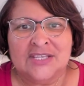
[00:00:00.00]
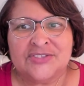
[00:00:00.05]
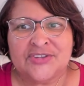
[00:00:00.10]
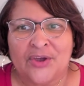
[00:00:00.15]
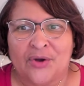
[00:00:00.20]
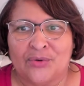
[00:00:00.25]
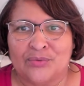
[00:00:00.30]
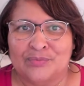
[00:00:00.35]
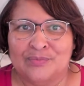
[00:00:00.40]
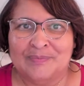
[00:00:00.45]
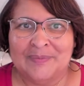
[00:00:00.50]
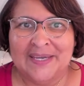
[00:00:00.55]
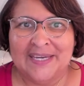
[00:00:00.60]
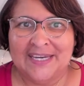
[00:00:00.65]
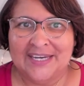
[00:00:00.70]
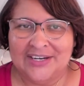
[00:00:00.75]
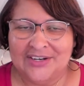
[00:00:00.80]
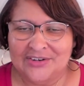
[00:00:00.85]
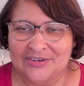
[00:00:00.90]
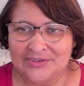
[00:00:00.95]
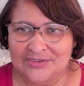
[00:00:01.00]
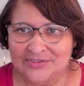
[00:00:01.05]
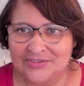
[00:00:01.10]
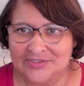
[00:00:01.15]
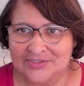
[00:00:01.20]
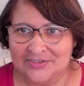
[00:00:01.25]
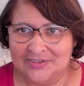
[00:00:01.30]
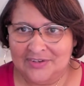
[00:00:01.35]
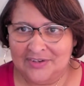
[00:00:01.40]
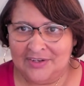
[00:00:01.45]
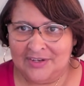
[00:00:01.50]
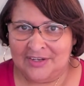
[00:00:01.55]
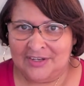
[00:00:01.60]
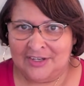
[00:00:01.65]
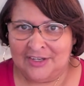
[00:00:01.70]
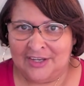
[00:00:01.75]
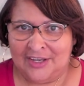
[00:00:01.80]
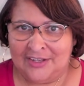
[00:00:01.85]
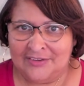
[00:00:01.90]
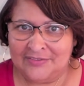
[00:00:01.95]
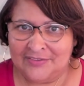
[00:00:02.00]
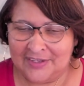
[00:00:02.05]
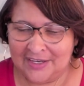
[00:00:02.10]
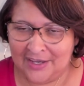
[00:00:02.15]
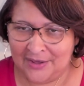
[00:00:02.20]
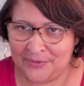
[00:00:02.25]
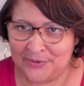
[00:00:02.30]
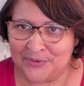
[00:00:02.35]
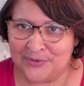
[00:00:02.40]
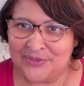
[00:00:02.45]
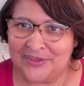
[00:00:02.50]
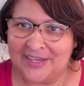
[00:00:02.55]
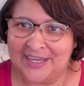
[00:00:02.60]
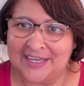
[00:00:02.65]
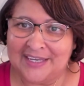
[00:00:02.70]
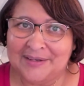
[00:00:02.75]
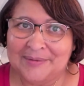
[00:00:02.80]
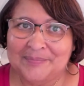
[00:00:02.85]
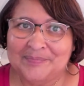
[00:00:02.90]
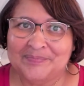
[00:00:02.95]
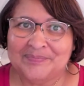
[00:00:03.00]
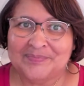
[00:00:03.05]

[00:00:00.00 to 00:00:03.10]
So here's the other thing